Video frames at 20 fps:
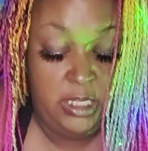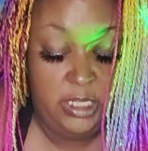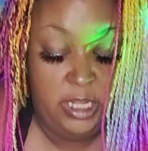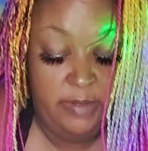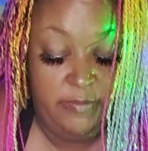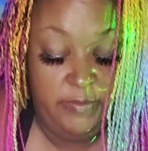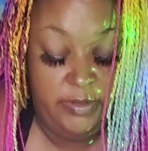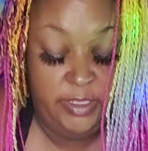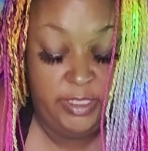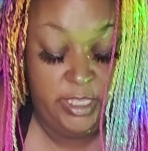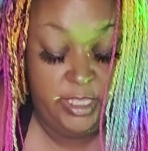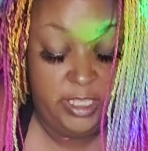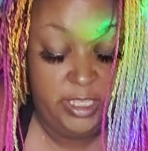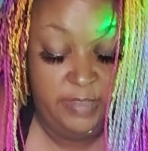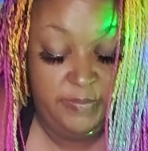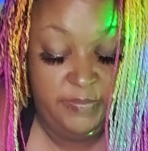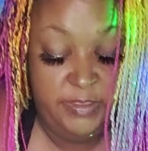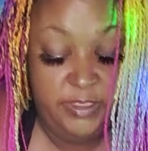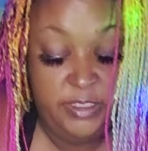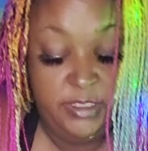and Never
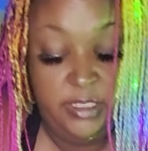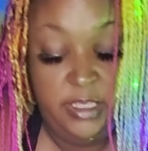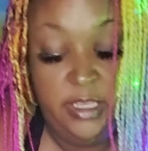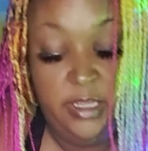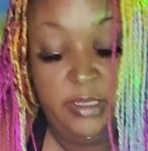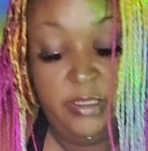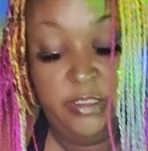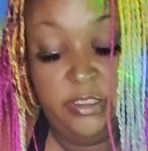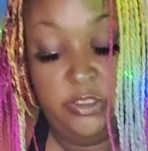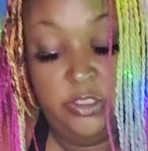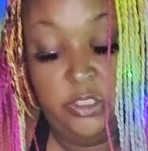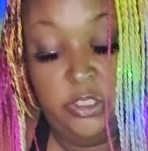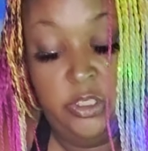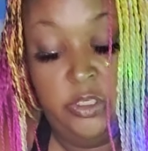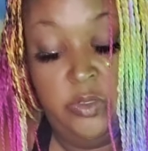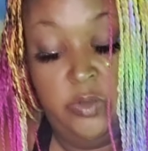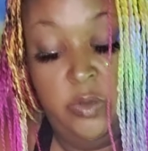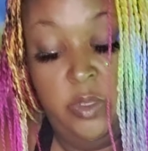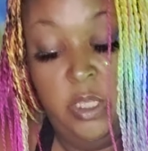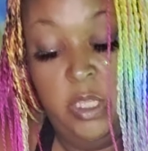Gives is here
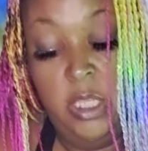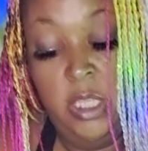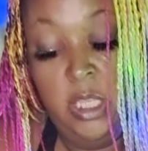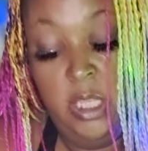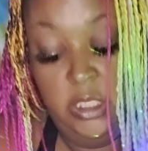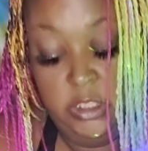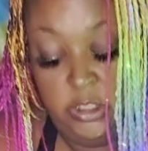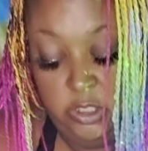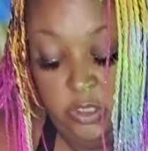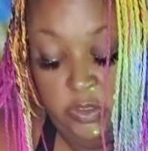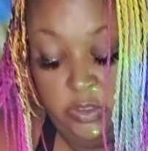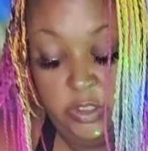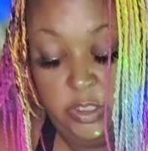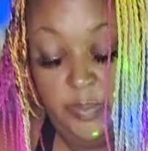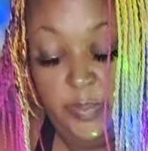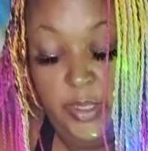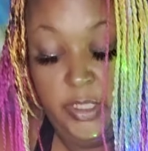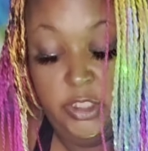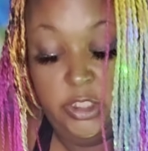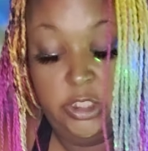too. So it's
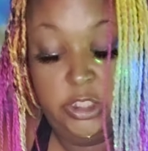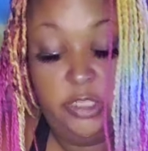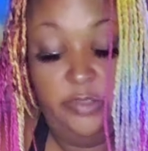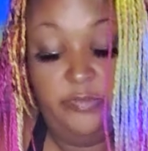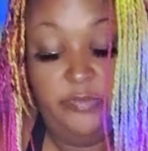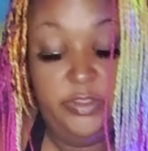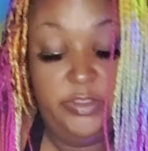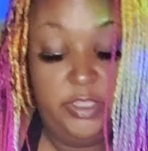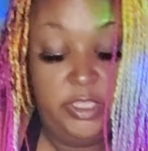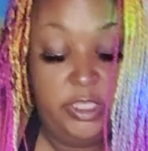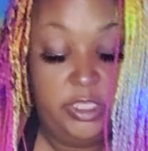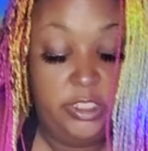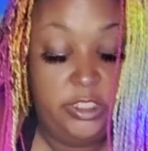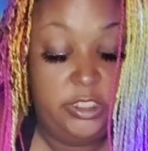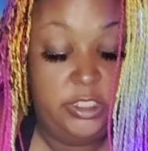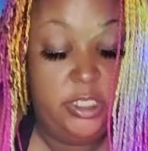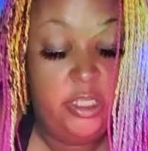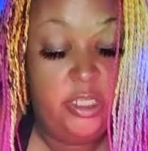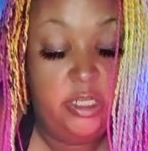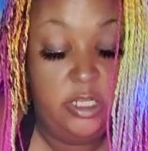a bunch of different
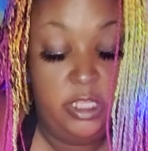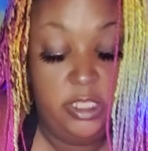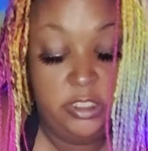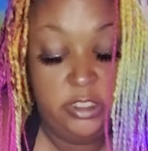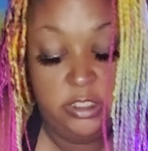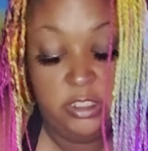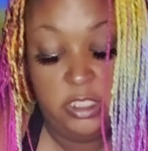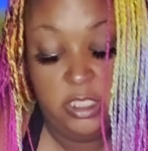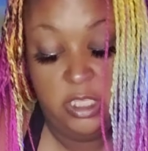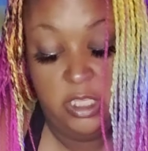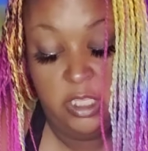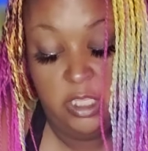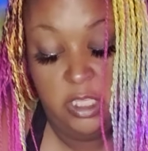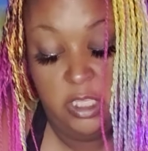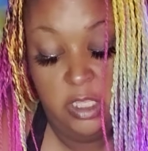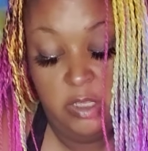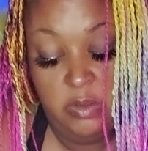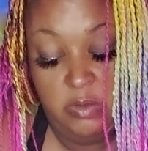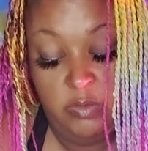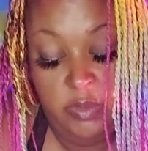things here. Let's see
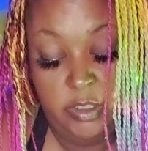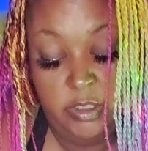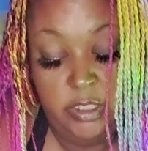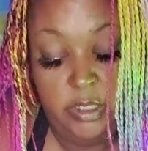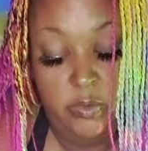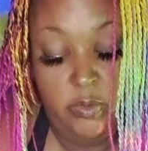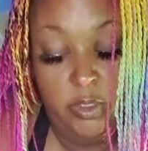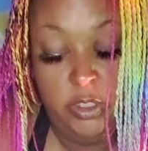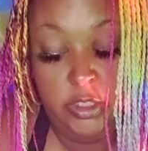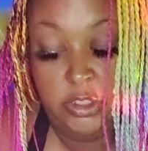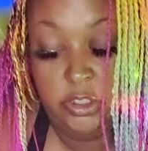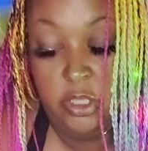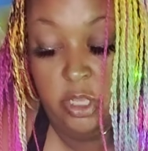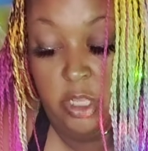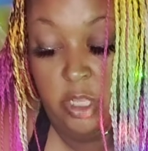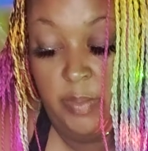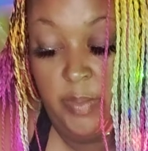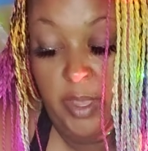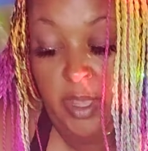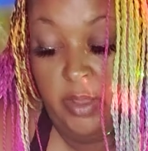what they want to
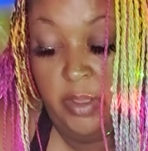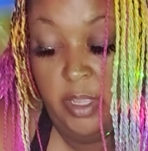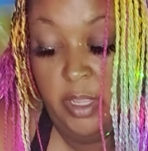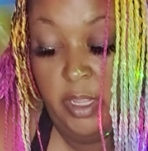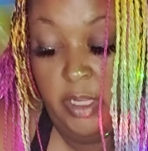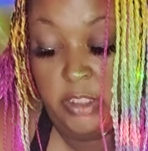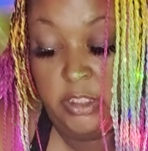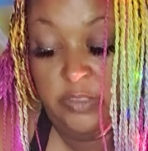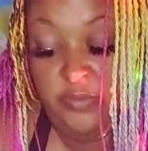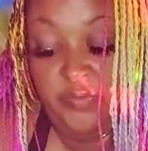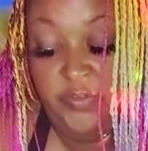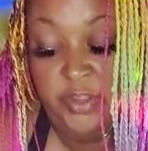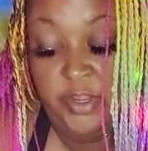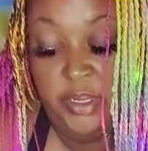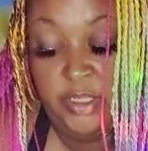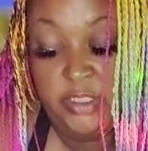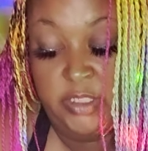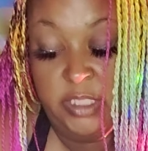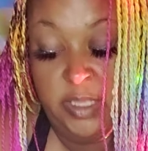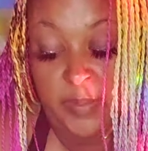talk about here.
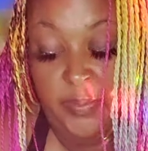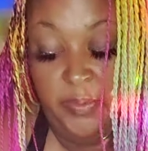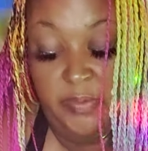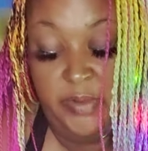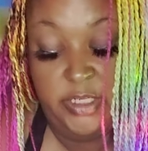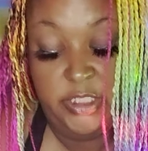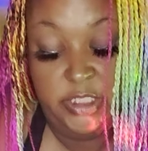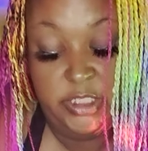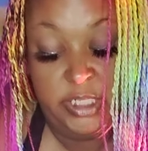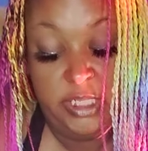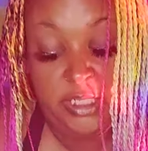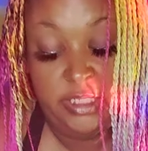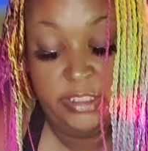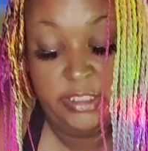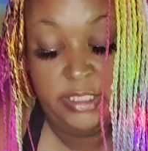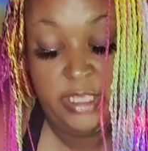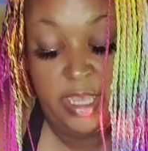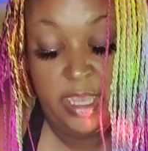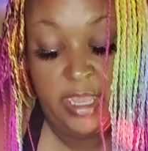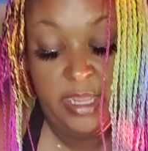Severe separation
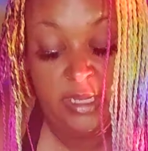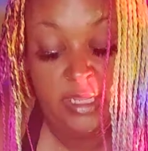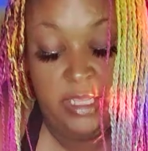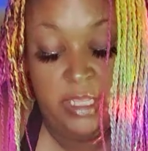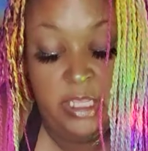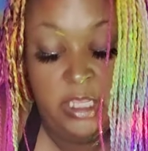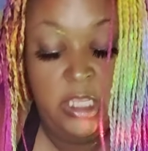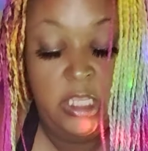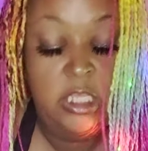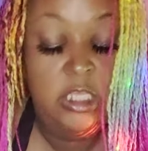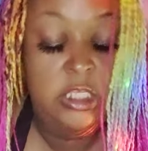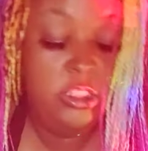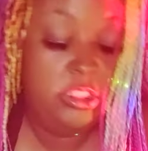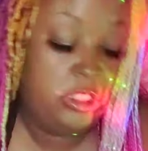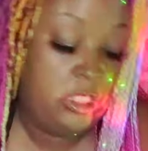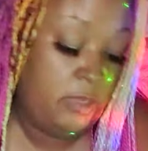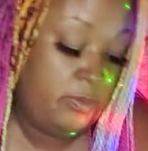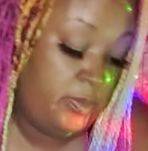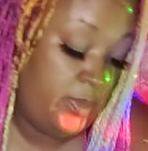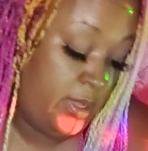anxiety.
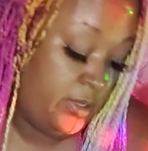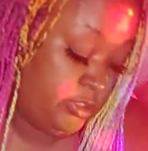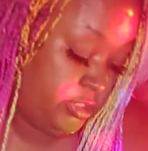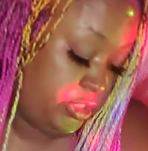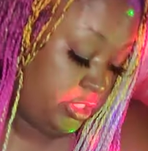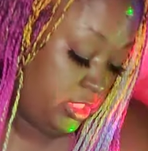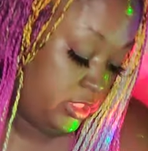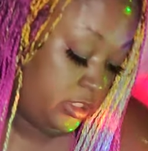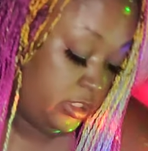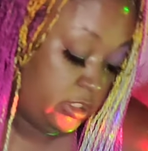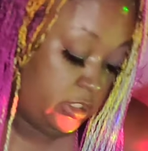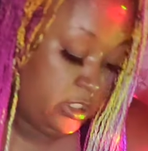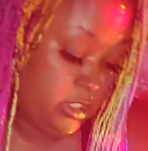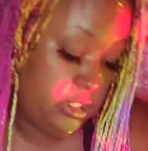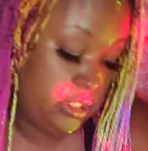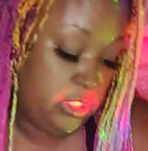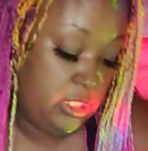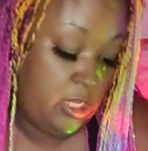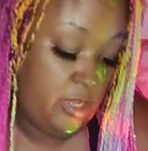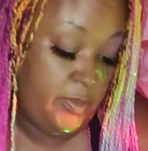Something about justice
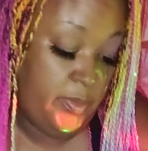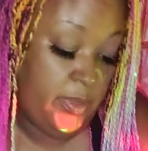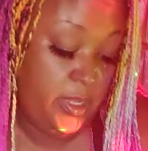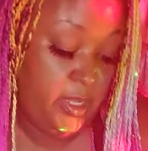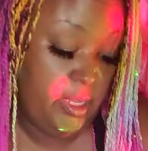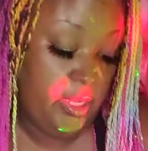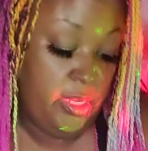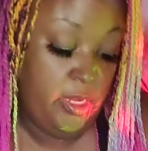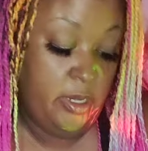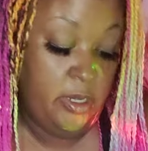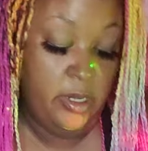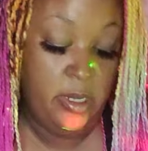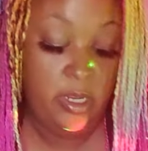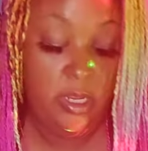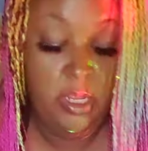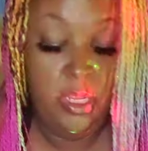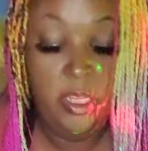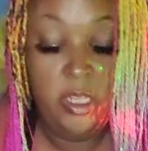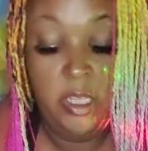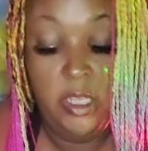is coming here
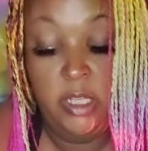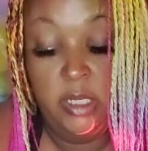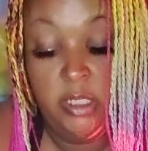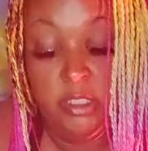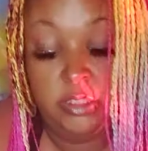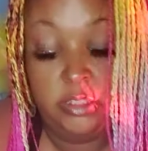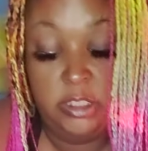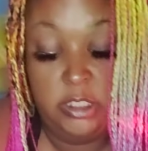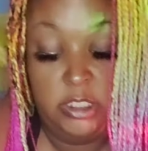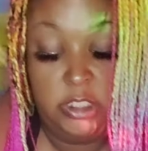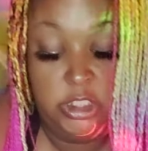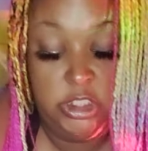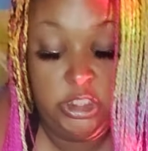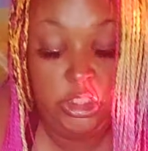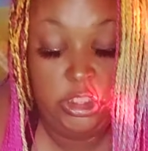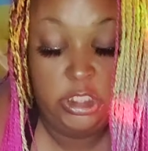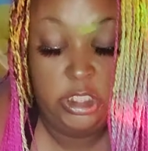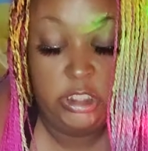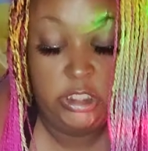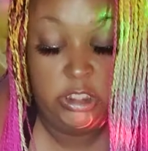in this
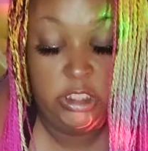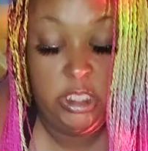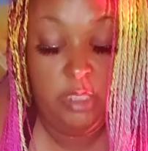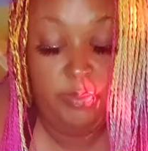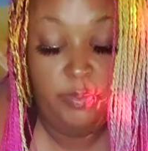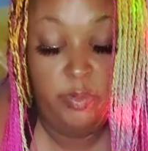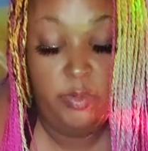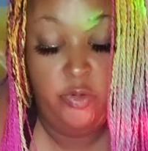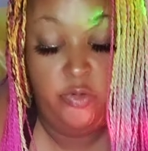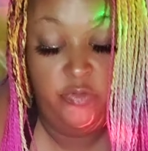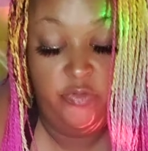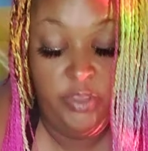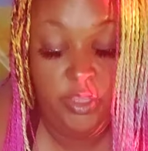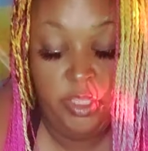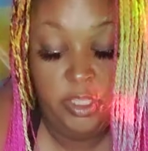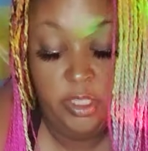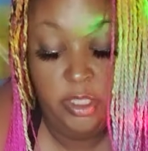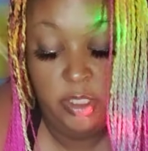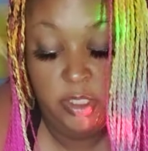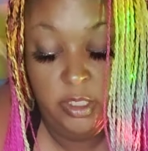energy. Let's keep
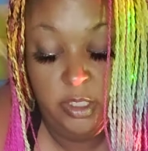moving.